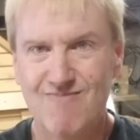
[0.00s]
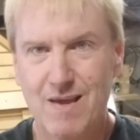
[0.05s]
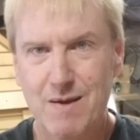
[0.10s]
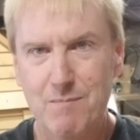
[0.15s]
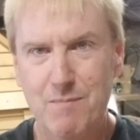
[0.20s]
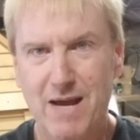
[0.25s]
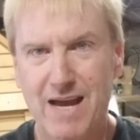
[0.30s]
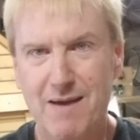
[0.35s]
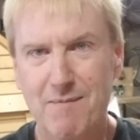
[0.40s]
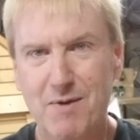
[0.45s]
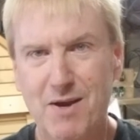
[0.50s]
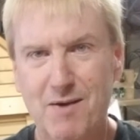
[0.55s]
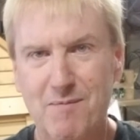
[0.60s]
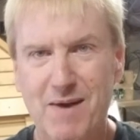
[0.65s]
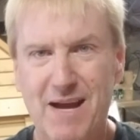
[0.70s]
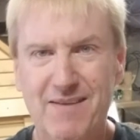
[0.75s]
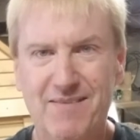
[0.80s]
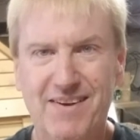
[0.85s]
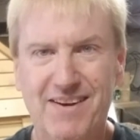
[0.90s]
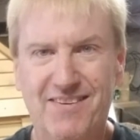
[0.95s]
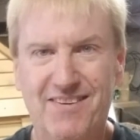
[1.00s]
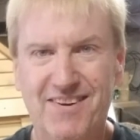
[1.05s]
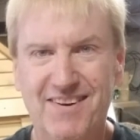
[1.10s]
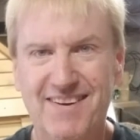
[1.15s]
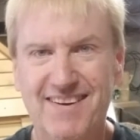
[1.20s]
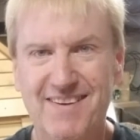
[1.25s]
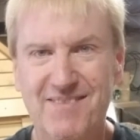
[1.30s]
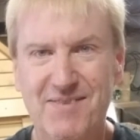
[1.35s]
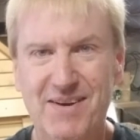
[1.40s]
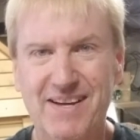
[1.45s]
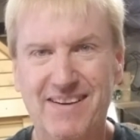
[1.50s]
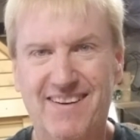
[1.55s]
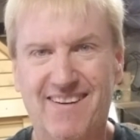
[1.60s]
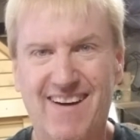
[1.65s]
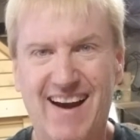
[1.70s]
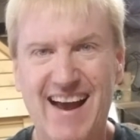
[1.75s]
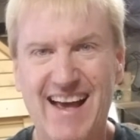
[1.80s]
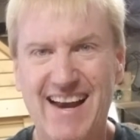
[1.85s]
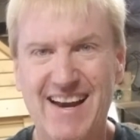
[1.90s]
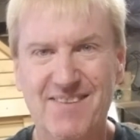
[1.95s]
maybe or maybe shouldn't have been
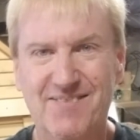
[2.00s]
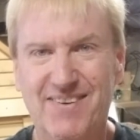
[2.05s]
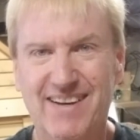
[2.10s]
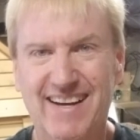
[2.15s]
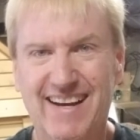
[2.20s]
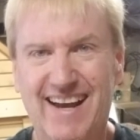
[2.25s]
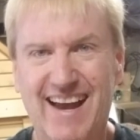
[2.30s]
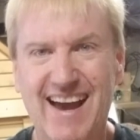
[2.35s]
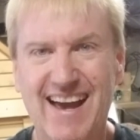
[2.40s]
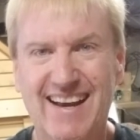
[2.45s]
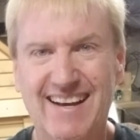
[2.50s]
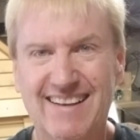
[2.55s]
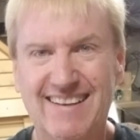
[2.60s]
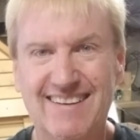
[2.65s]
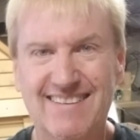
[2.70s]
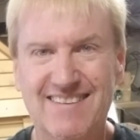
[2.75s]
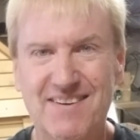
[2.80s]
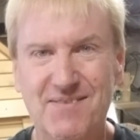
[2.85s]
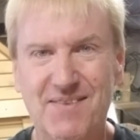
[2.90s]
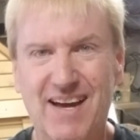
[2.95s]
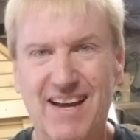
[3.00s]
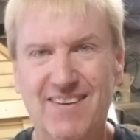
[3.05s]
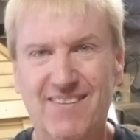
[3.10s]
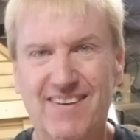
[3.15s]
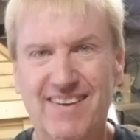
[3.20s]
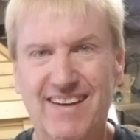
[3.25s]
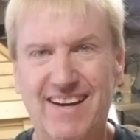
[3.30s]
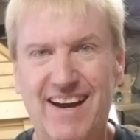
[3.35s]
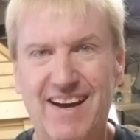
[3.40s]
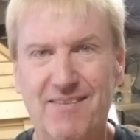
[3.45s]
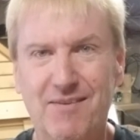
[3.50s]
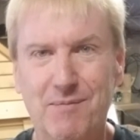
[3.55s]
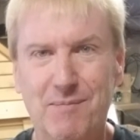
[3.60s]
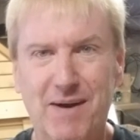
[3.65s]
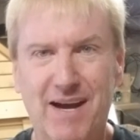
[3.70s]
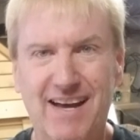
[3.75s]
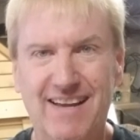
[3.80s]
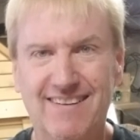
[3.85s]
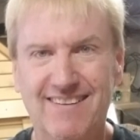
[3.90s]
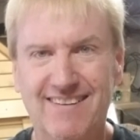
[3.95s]
granted, but again, it doesn't matter whether you have the
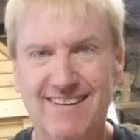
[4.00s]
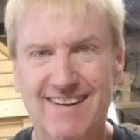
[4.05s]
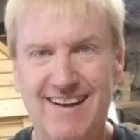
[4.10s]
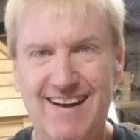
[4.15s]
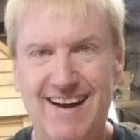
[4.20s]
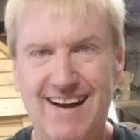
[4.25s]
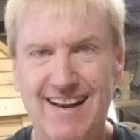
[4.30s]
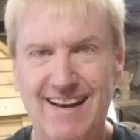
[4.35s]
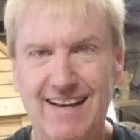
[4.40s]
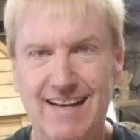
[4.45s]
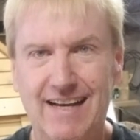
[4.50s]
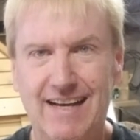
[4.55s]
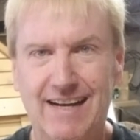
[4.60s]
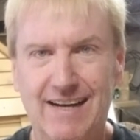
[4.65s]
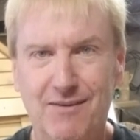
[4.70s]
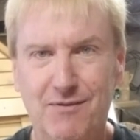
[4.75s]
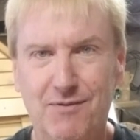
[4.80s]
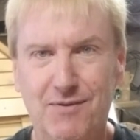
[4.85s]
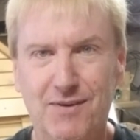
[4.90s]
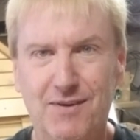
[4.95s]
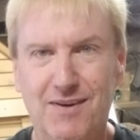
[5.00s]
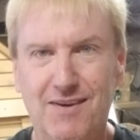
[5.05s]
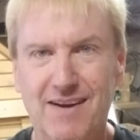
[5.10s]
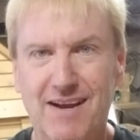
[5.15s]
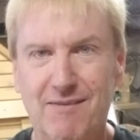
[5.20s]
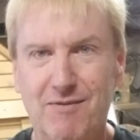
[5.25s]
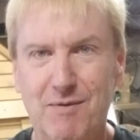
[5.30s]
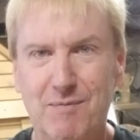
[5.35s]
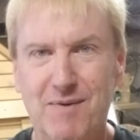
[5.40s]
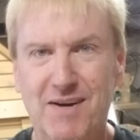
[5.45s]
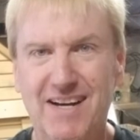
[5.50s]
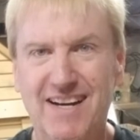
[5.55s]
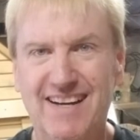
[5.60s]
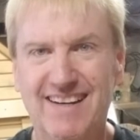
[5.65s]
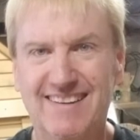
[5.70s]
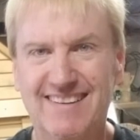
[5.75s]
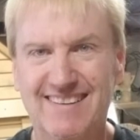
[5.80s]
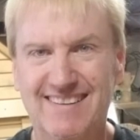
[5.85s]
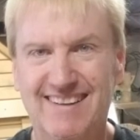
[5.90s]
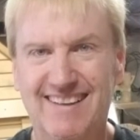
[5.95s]
patent or not. If you don't have the
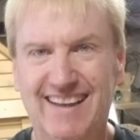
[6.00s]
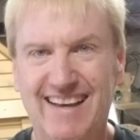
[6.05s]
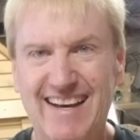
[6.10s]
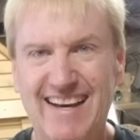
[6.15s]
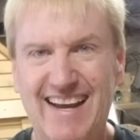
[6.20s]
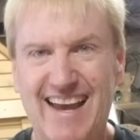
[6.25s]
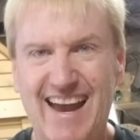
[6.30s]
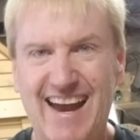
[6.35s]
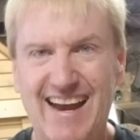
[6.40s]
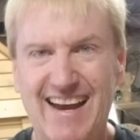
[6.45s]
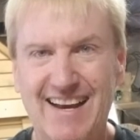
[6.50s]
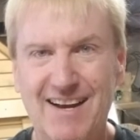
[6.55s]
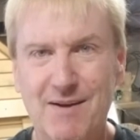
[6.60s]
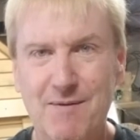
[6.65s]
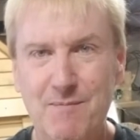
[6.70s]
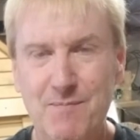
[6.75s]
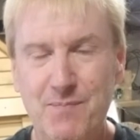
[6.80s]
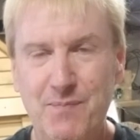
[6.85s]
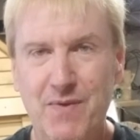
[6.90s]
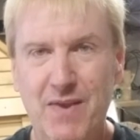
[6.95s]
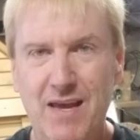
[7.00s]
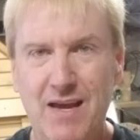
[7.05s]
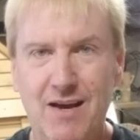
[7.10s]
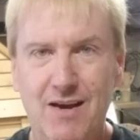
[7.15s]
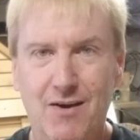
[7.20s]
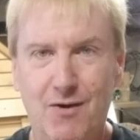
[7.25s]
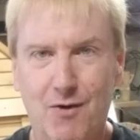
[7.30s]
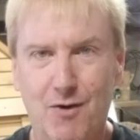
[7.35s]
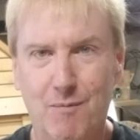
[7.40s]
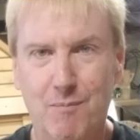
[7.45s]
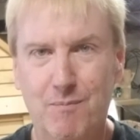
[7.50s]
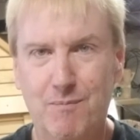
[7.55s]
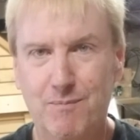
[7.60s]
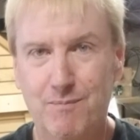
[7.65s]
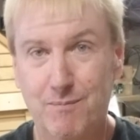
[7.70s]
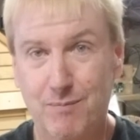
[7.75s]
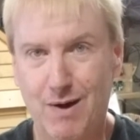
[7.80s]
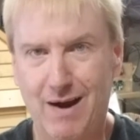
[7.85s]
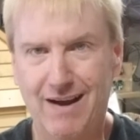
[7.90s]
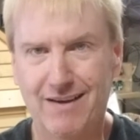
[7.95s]
money to litigate or
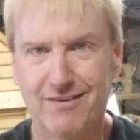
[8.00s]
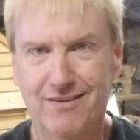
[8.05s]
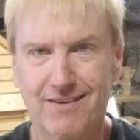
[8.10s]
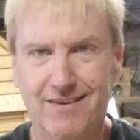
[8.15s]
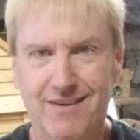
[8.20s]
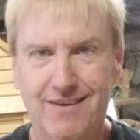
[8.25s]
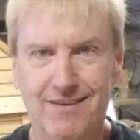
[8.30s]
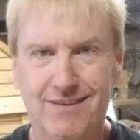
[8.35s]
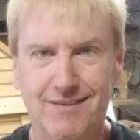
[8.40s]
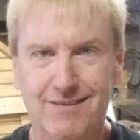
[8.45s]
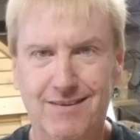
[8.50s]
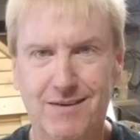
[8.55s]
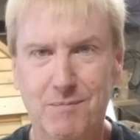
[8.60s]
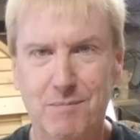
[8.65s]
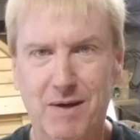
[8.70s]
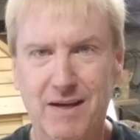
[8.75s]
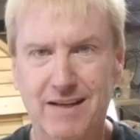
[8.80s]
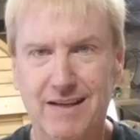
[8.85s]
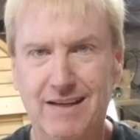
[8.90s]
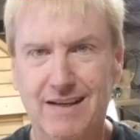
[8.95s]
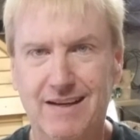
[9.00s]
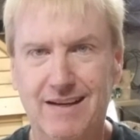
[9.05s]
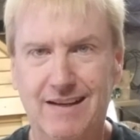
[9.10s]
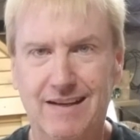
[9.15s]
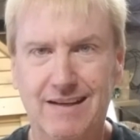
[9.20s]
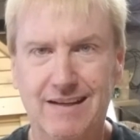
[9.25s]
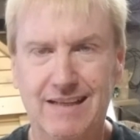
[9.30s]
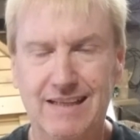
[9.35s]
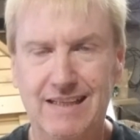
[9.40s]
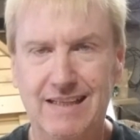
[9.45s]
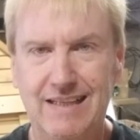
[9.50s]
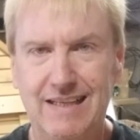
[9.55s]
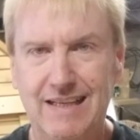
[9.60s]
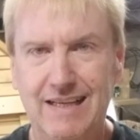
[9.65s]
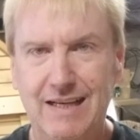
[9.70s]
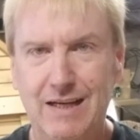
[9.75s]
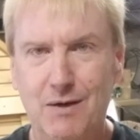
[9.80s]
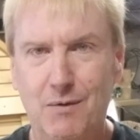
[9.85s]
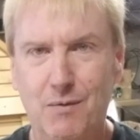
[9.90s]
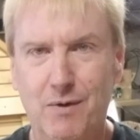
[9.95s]
prosecute, depending on
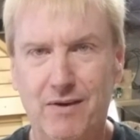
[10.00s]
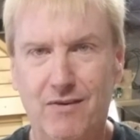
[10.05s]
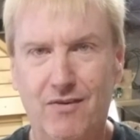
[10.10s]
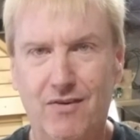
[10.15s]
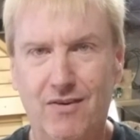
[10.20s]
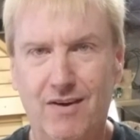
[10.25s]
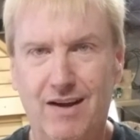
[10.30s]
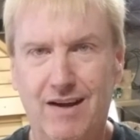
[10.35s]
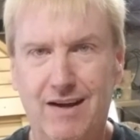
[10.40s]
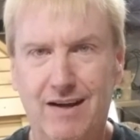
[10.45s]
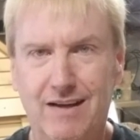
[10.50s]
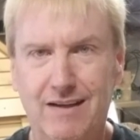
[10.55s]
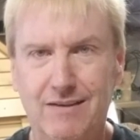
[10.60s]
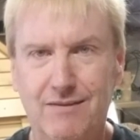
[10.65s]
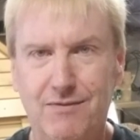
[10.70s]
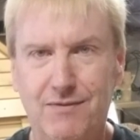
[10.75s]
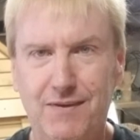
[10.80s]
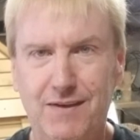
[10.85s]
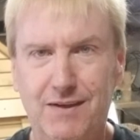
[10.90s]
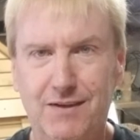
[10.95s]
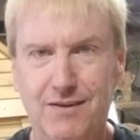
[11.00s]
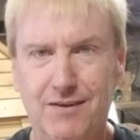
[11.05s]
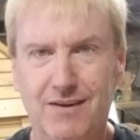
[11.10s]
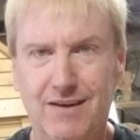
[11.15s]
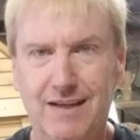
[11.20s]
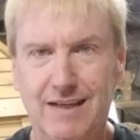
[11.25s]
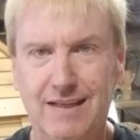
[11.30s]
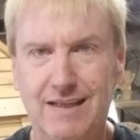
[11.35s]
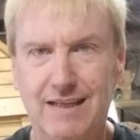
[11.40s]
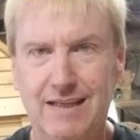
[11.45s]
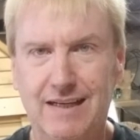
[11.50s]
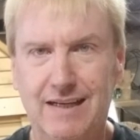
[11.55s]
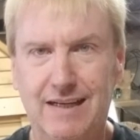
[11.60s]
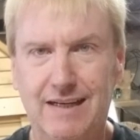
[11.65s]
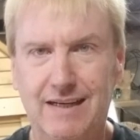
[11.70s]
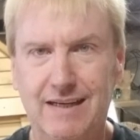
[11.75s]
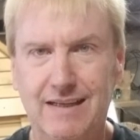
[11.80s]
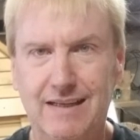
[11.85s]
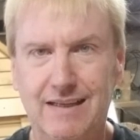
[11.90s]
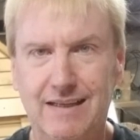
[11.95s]
which field you're in,
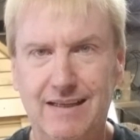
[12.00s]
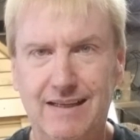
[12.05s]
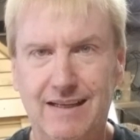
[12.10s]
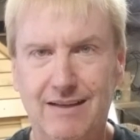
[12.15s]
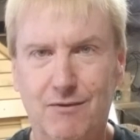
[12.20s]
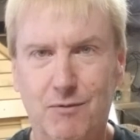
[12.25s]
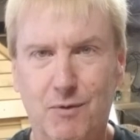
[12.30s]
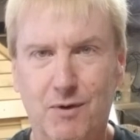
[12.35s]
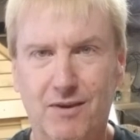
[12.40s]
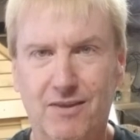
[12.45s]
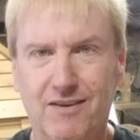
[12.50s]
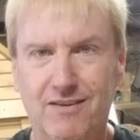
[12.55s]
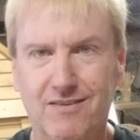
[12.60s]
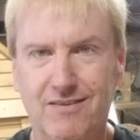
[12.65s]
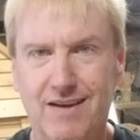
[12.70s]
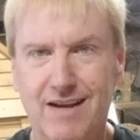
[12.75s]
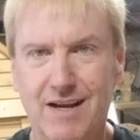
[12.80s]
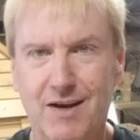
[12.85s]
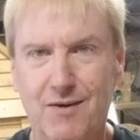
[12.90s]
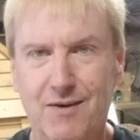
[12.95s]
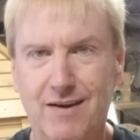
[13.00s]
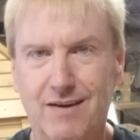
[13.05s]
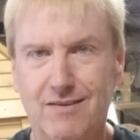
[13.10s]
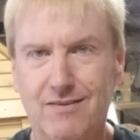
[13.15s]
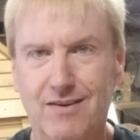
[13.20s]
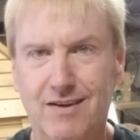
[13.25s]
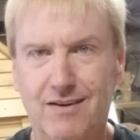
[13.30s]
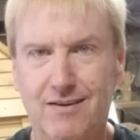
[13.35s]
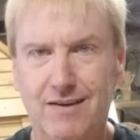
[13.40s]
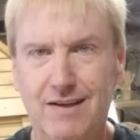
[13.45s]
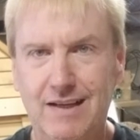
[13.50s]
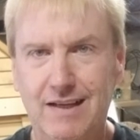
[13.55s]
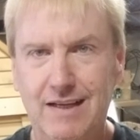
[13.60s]
it's worthless anyway. So